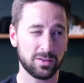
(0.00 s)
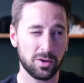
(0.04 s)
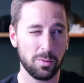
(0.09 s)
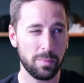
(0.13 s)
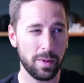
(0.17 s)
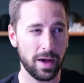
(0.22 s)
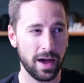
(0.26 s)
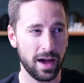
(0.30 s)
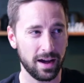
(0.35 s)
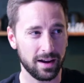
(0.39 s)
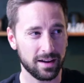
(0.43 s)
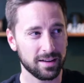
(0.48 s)
let's go
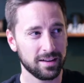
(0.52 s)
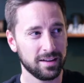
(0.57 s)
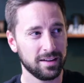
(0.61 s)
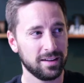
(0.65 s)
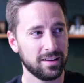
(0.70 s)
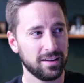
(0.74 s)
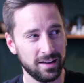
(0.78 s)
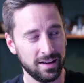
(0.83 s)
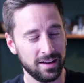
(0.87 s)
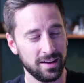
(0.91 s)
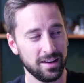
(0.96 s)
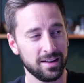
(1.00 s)
back
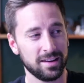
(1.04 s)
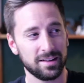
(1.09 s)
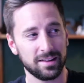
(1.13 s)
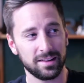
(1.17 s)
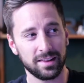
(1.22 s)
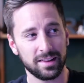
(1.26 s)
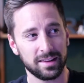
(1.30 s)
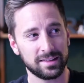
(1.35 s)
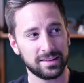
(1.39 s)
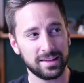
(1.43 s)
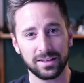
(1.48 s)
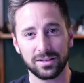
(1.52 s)
and
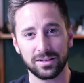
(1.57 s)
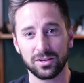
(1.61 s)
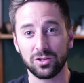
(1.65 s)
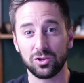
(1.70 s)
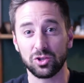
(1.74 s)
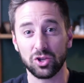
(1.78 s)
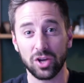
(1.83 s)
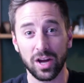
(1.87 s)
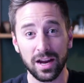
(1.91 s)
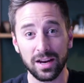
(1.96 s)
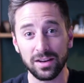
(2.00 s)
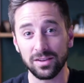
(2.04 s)
let's actually
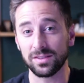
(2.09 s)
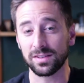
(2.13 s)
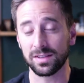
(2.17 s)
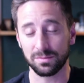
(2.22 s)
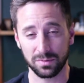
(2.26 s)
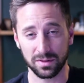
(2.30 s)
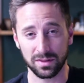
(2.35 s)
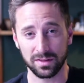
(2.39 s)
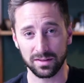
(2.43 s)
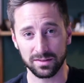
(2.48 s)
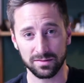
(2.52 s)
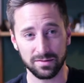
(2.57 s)
change
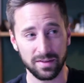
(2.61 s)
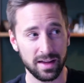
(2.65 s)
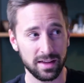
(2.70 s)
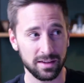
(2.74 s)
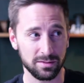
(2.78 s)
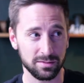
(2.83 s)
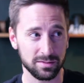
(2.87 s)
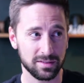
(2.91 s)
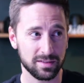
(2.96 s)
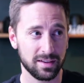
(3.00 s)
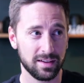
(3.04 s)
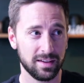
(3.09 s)
some of these
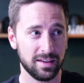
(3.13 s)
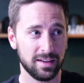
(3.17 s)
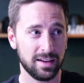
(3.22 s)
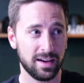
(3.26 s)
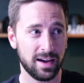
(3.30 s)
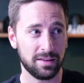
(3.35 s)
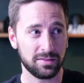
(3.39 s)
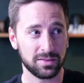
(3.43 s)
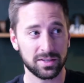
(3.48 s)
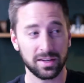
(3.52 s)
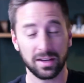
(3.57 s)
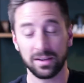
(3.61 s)
values.
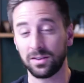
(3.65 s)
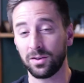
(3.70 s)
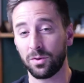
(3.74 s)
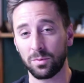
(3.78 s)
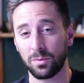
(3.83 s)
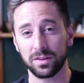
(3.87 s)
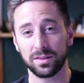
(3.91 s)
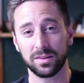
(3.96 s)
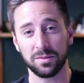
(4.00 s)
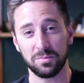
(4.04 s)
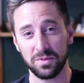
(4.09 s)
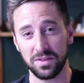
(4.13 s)
Obviously, I don't
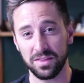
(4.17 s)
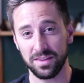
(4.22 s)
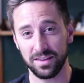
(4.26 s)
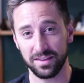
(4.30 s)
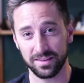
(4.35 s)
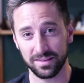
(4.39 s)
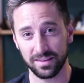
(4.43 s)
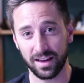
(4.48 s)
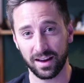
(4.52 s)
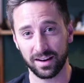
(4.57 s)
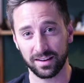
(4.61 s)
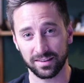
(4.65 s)
want it to be the
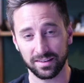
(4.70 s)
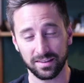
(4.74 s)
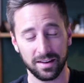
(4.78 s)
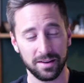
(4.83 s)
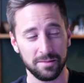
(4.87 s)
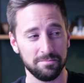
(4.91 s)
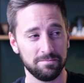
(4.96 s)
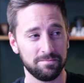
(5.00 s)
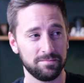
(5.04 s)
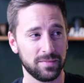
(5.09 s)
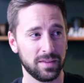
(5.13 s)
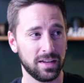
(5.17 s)
exact
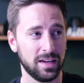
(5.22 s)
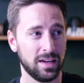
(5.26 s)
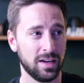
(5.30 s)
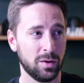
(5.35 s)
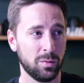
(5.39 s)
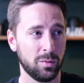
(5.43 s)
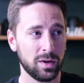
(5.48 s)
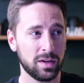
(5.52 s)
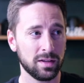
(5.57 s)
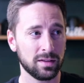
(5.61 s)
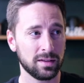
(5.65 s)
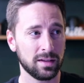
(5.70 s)
same.
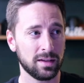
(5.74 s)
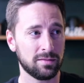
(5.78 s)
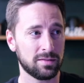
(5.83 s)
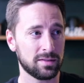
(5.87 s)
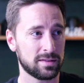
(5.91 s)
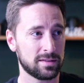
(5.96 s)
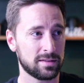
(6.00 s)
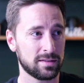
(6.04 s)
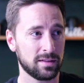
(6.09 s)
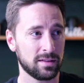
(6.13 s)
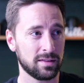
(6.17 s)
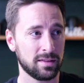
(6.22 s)
We can leave
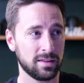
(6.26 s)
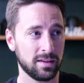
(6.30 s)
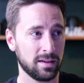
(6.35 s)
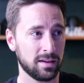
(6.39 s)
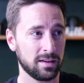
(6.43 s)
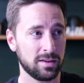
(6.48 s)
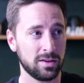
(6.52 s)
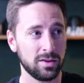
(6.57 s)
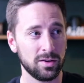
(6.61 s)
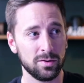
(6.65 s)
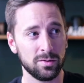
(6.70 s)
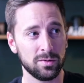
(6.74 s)
this,
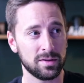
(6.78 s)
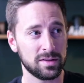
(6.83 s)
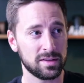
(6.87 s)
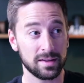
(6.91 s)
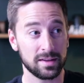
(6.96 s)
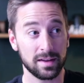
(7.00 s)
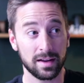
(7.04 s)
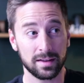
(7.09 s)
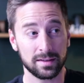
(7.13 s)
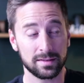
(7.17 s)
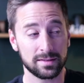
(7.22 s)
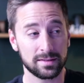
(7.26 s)
the hue and
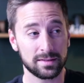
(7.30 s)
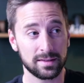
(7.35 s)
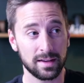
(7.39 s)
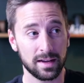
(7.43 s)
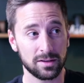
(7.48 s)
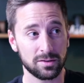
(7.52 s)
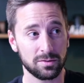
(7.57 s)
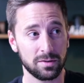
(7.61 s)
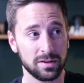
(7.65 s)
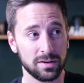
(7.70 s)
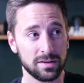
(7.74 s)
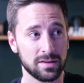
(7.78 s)
the
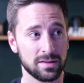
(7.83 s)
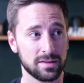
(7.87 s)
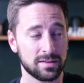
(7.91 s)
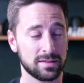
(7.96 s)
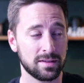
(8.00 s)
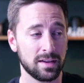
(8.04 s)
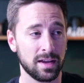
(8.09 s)
saturation the